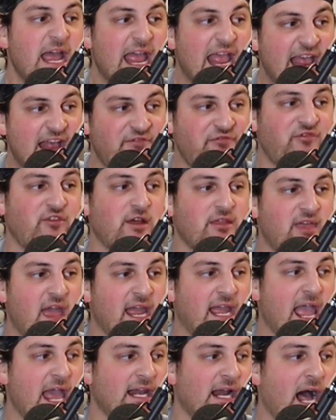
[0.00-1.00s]
if they
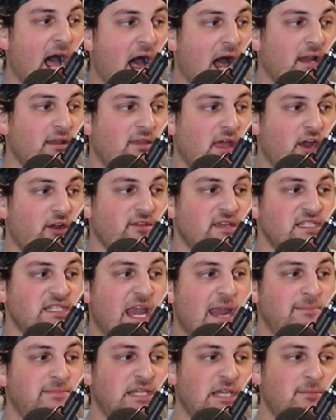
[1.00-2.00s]
get hot. They are the
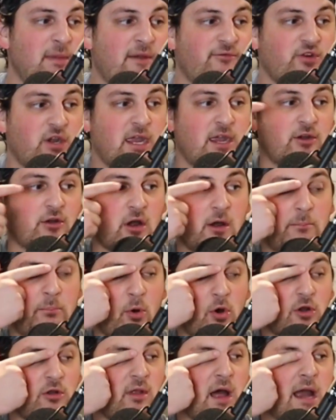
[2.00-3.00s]
same team every year, a
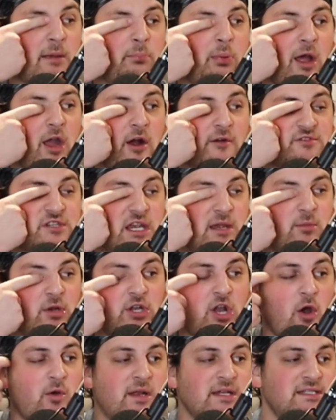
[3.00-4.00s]
borderline playoff team with
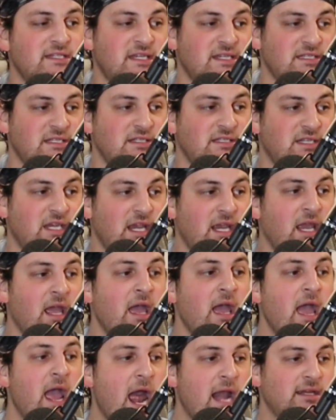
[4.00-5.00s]
no consistency
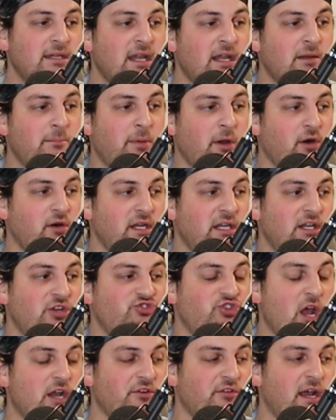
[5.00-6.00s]
and an inability to
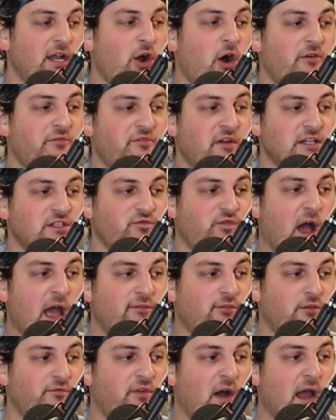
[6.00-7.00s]
generate offense
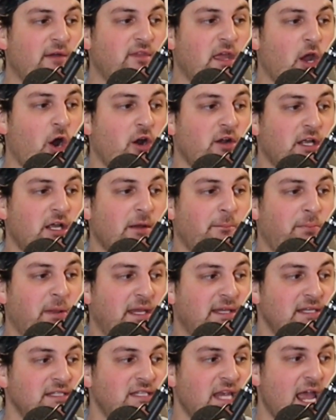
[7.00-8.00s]
5-on-5. They aren't a
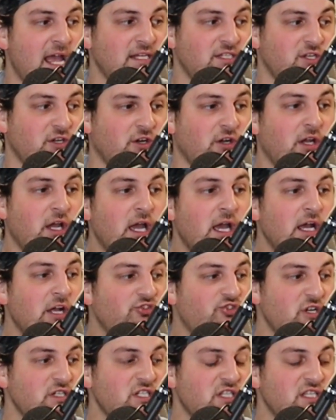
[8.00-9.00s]
complete disaster,
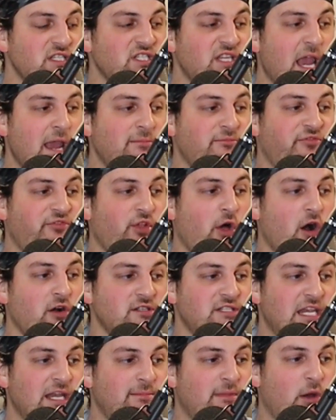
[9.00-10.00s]
just the same flawed
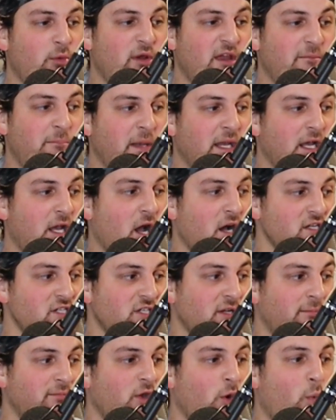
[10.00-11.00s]
team that we have been
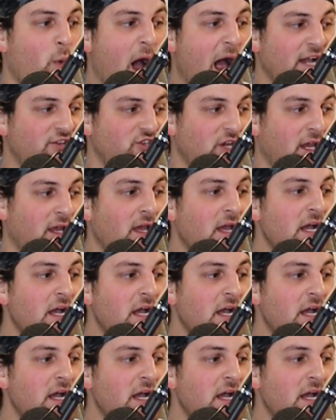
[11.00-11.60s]
accustomed to watching.